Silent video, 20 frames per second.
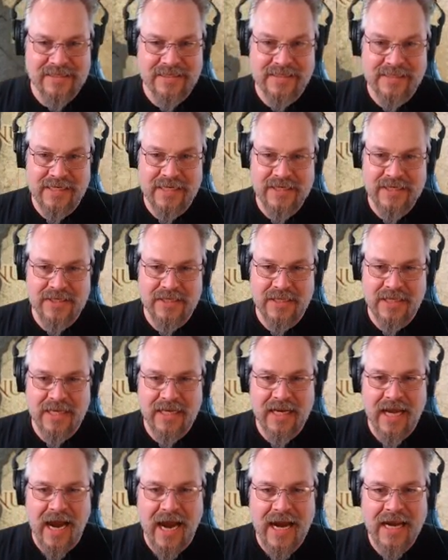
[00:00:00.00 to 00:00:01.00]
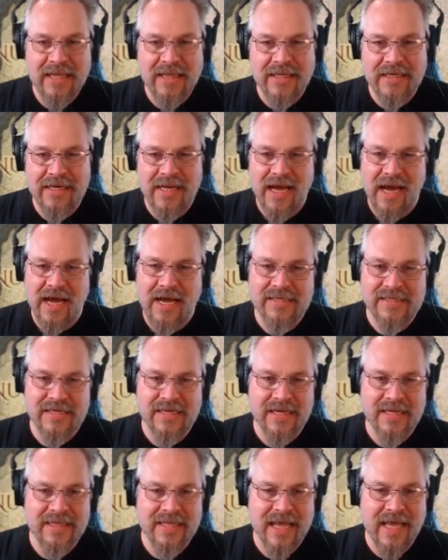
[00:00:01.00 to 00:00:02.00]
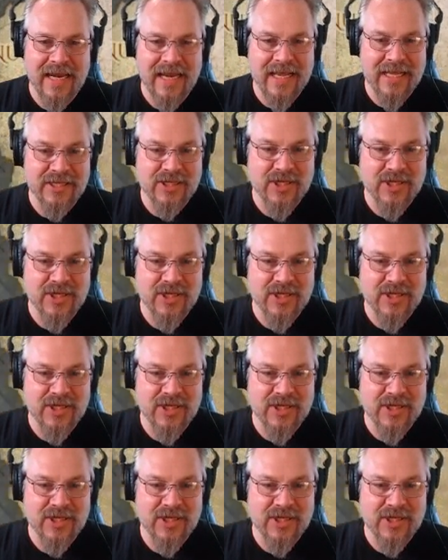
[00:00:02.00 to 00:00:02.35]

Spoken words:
essentially an island continent that is